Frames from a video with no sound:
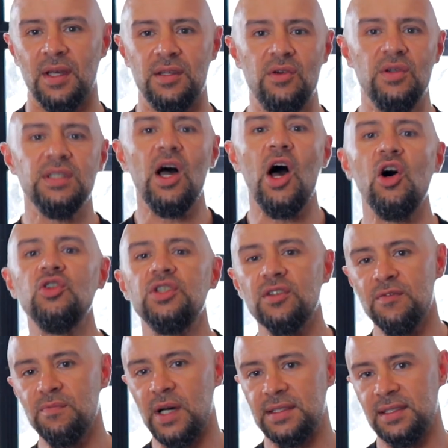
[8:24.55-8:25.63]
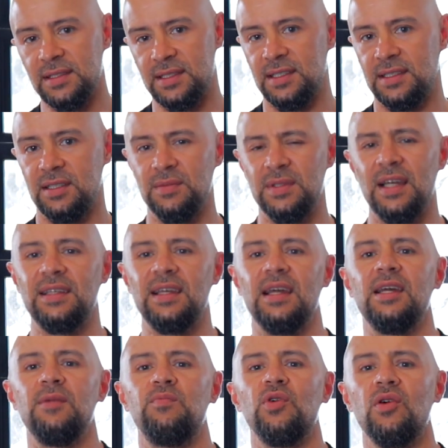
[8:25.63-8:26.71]
There is a host of muscle systems that
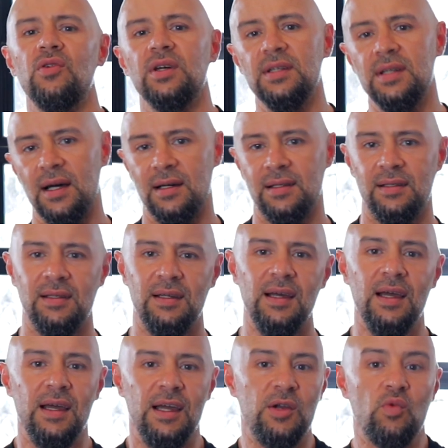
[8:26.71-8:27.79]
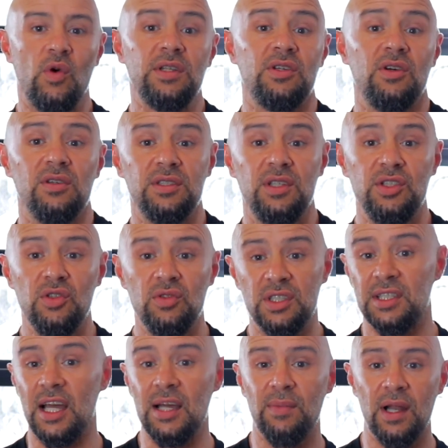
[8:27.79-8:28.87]
can get broken down in what constitutes
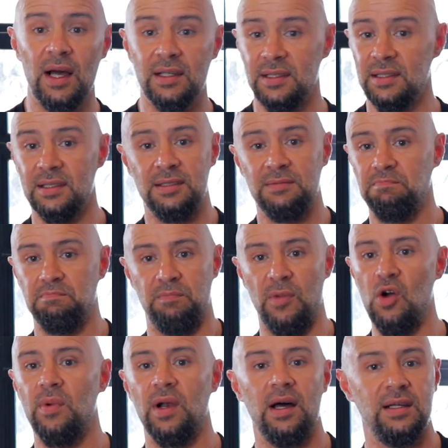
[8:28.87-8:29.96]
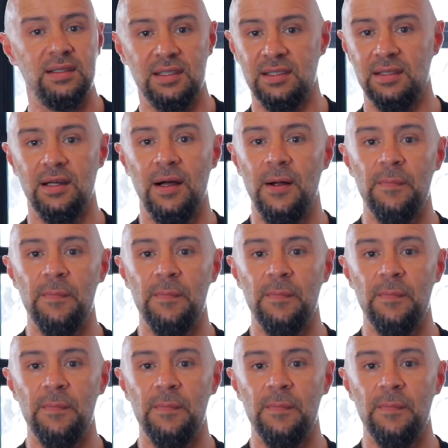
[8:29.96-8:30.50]
stabilizers, mobilizers,